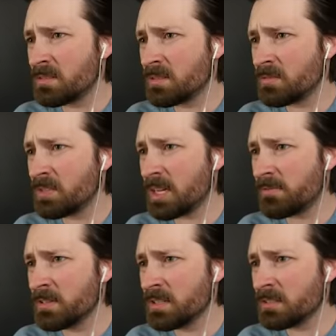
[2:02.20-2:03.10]
they're
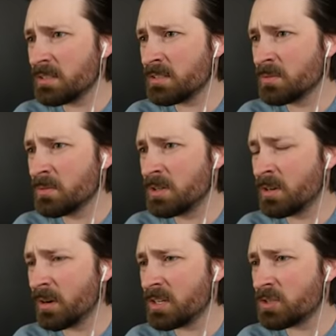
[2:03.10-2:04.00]
definitely doing a
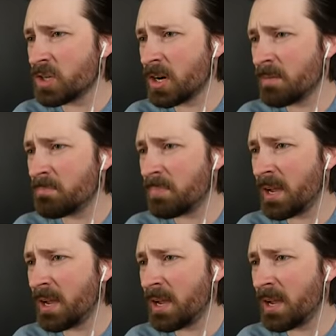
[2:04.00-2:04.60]
great job